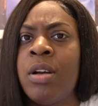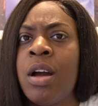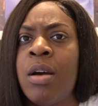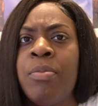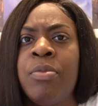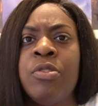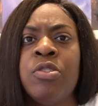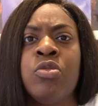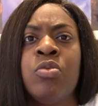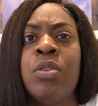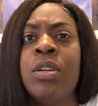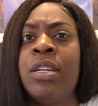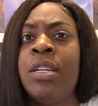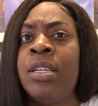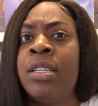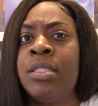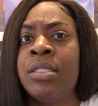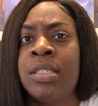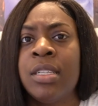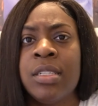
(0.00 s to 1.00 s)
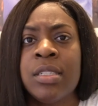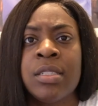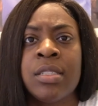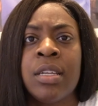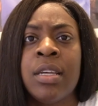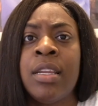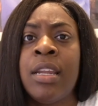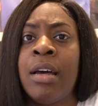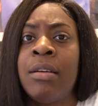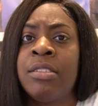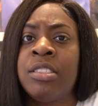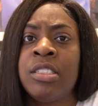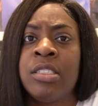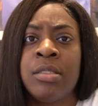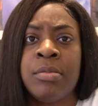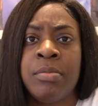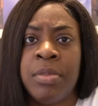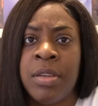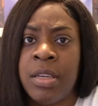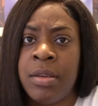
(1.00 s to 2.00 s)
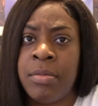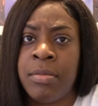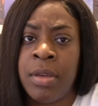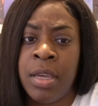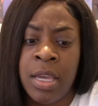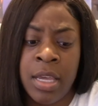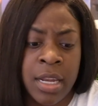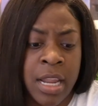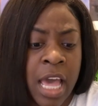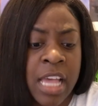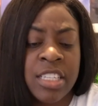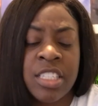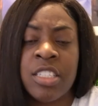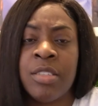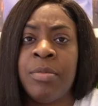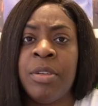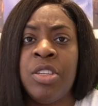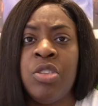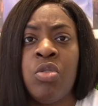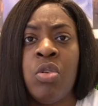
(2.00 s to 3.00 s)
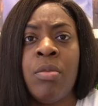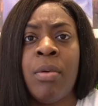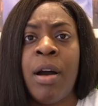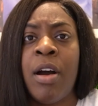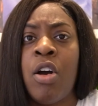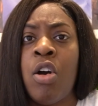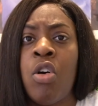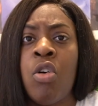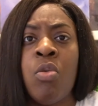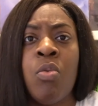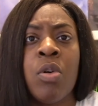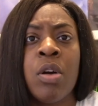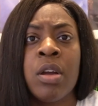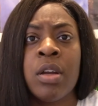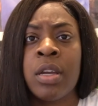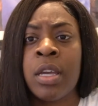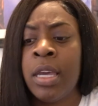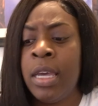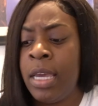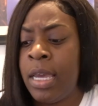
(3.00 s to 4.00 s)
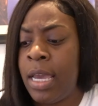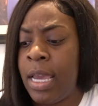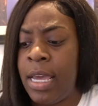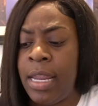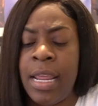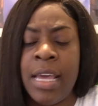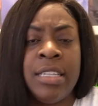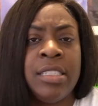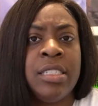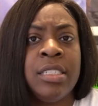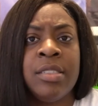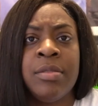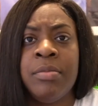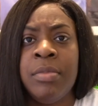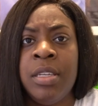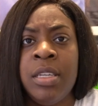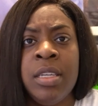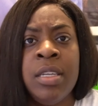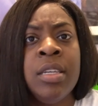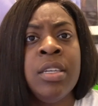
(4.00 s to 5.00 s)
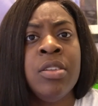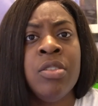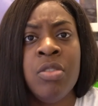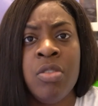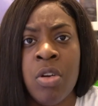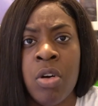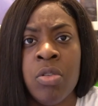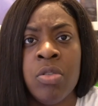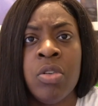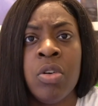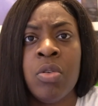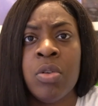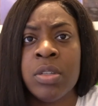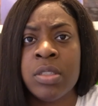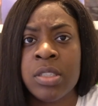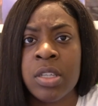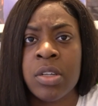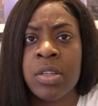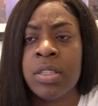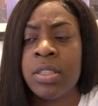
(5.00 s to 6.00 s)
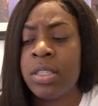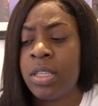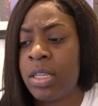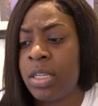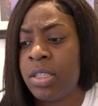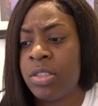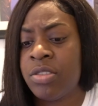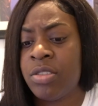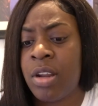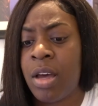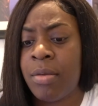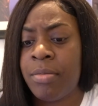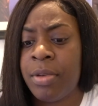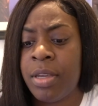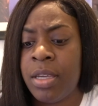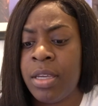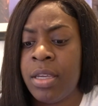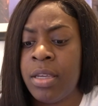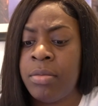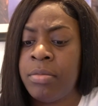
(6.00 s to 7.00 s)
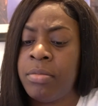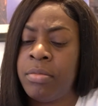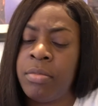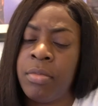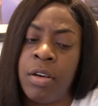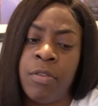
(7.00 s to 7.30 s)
couples wouldn't exist. And that's just being, that's just me doing my homework, and that's just me, you know, knowing certain things, you know what I mean?